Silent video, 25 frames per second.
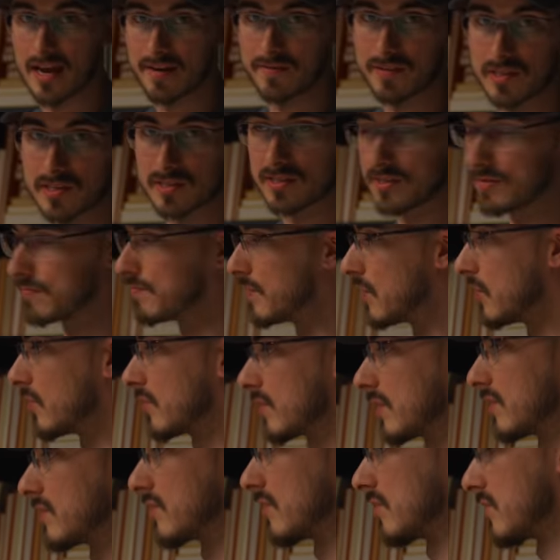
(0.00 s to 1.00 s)
having the
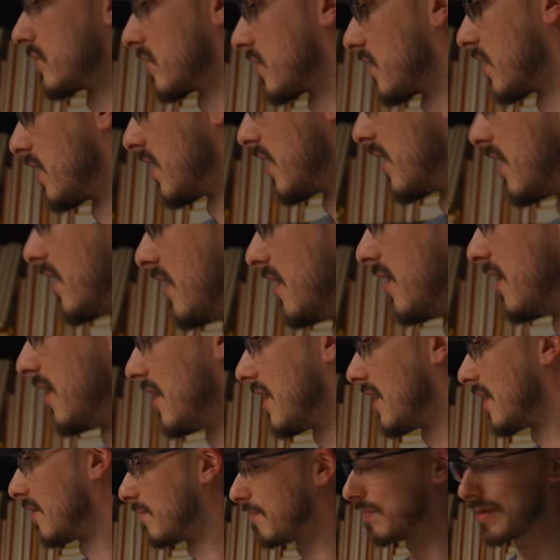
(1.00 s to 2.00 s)
smoke is also gonna
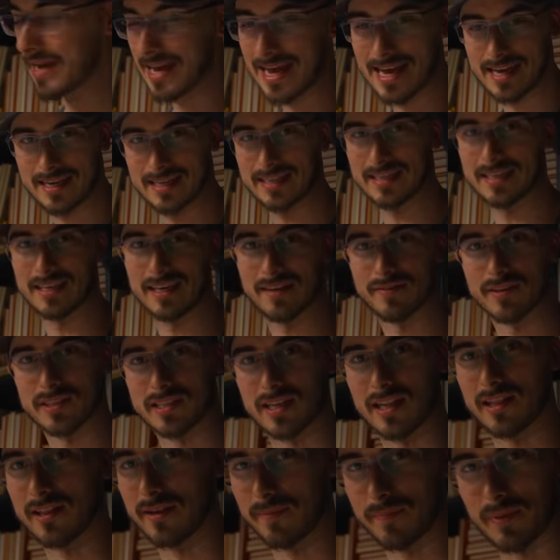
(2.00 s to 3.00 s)
help give us
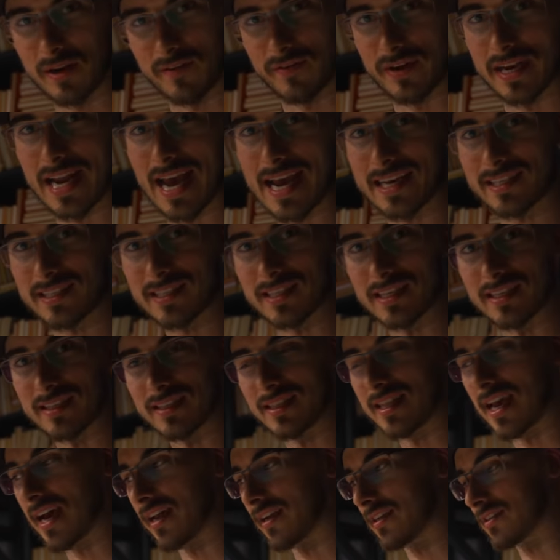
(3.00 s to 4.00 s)
a little bit of an
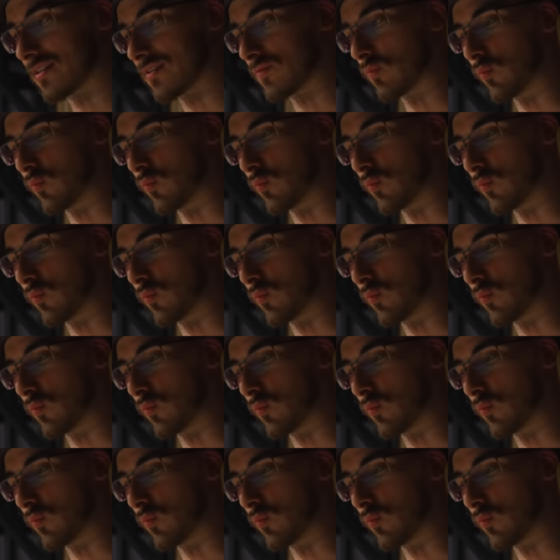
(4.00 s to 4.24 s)
accent that it's